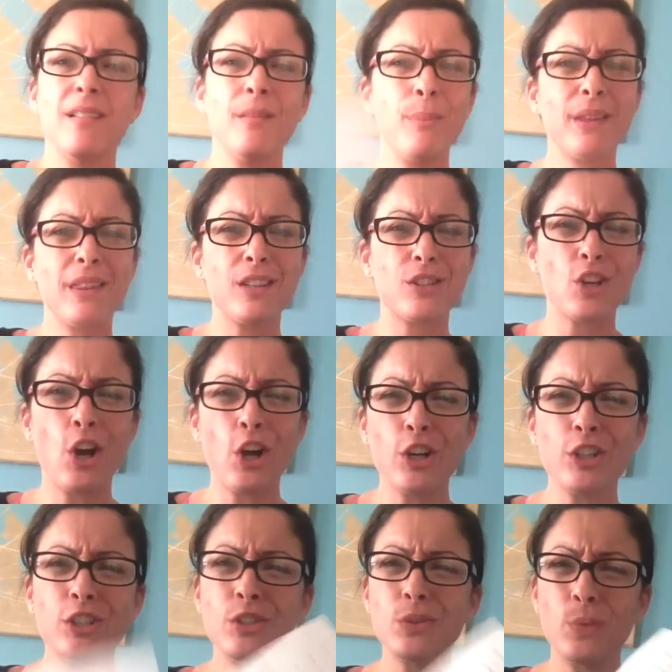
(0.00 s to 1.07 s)
but the
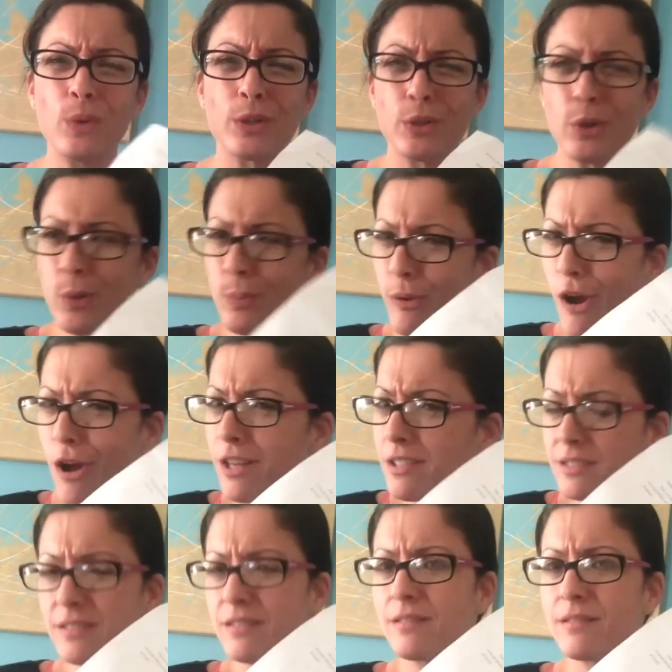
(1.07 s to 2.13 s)
charges were null pros